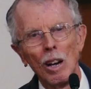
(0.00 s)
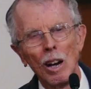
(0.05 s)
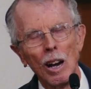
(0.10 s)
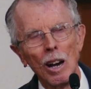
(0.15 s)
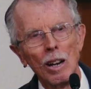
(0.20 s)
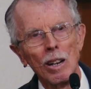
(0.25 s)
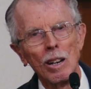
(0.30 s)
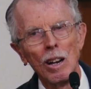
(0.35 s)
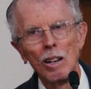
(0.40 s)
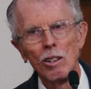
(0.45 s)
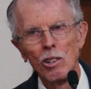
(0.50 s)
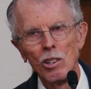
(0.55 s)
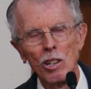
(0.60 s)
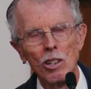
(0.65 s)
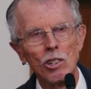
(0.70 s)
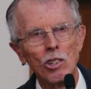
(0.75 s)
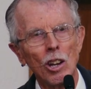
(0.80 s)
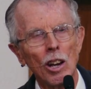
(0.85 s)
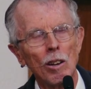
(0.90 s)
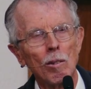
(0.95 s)
And as she
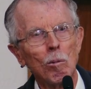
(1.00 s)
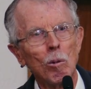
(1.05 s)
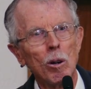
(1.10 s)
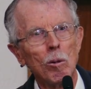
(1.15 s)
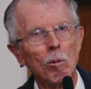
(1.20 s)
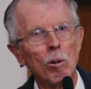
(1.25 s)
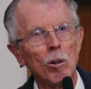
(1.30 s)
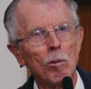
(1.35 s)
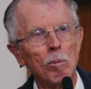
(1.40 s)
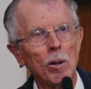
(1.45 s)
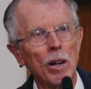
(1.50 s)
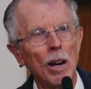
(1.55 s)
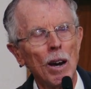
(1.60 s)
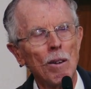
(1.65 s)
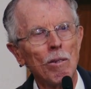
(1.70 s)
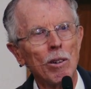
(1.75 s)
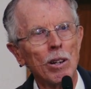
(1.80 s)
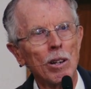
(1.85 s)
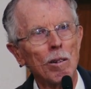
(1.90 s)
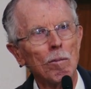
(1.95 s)
said, we will be
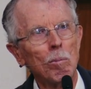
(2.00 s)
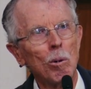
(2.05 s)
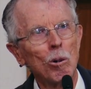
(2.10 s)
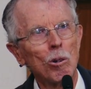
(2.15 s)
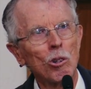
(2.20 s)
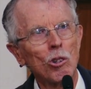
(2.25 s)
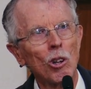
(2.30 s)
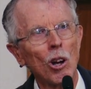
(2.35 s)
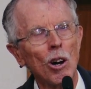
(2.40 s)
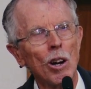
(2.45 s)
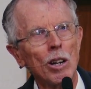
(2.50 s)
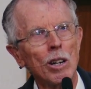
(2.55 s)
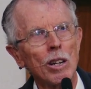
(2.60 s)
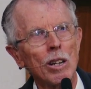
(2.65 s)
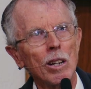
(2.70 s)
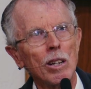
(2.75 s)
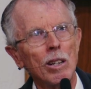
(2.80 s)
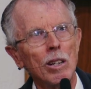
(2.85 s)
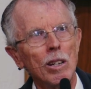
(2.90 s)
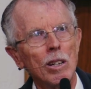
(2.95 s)
having a book
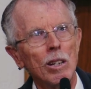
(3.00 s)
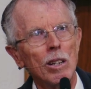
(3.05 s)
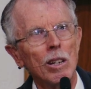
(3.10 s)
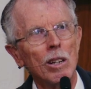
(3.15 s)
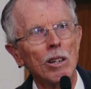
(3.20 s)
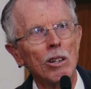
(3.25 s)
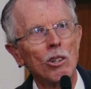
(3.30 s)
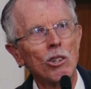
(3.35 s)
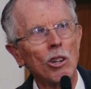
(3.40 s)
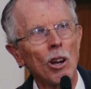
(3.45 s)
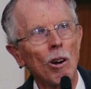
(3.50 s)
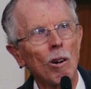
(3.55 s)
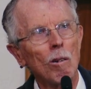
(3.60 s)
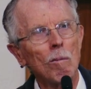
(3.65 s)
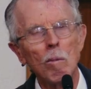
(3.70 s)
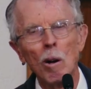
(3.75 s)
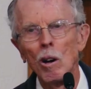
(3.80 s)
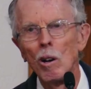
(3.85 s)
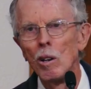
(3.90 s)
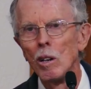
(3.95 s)
signing
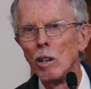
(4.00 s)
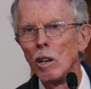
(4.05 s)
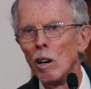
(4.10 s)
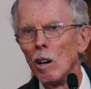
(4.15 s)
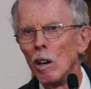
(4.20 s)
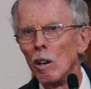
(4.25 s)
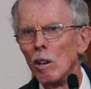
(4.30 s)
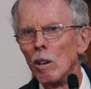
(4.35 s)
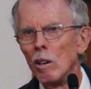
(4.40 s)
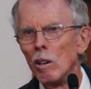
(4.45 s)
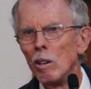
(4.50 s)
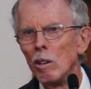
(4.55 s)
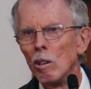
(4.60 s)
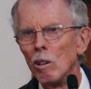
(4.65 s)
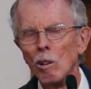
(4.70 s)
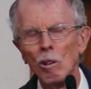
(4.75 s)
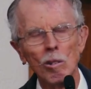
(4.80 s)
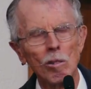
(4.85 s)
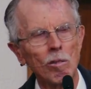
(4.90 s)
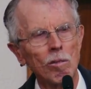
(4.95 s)
ceremony on
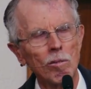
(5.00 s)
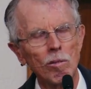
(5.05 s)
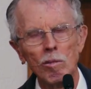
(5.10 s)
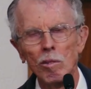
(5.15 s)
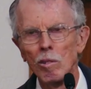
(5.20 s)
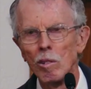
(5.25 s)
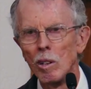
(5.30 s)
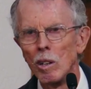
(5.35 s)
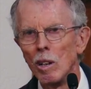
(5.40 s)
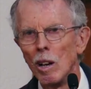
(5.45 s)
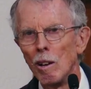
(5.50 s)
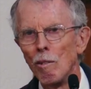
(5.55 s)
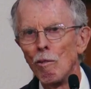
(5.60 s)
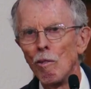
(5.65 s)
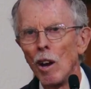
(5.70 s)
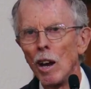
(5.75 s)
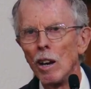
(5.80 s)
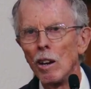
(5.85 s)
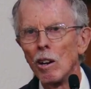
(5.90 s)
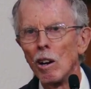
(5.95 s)
or
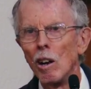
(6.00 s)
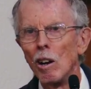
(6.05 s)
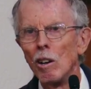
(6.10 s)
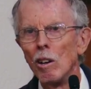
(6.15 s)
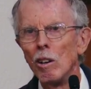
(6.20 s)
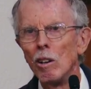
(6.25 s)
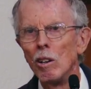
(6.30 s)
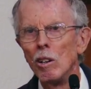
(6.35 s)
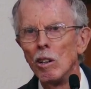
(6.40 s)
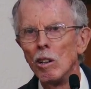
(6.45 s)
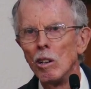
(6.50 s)
event on